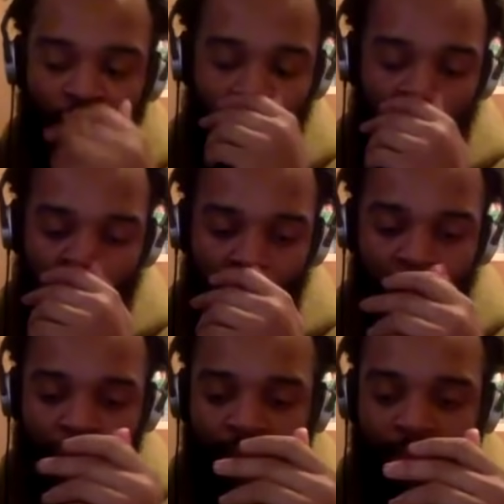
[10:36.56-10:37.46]

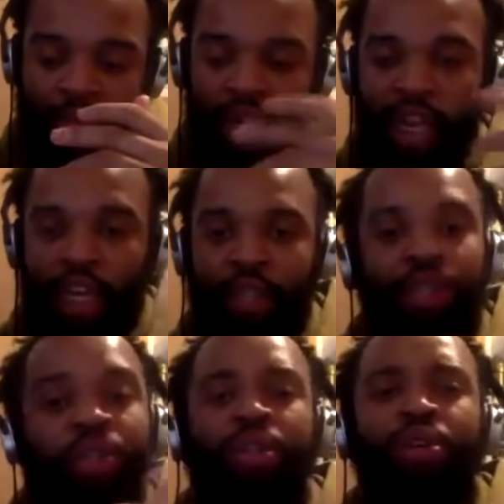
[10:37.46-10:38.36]
later,
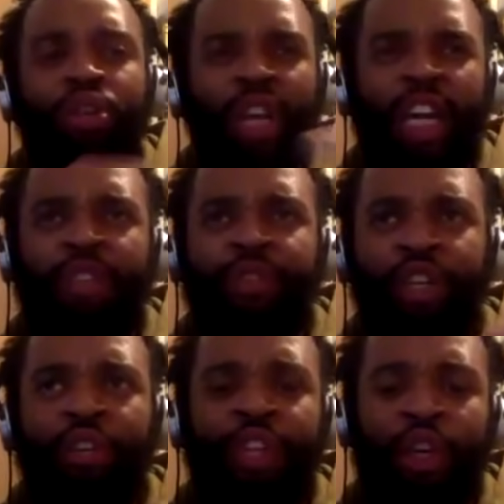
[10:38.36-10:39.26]
not your latest
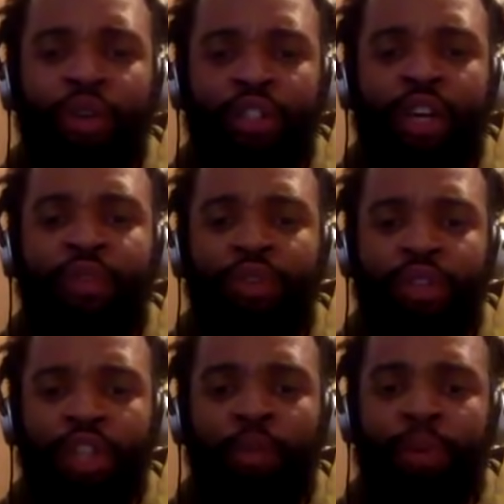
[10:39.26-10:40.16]
video, the video of
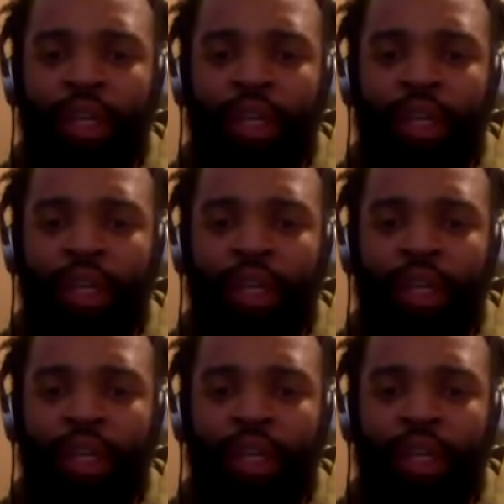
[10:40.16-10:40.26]
Jevon Duppy.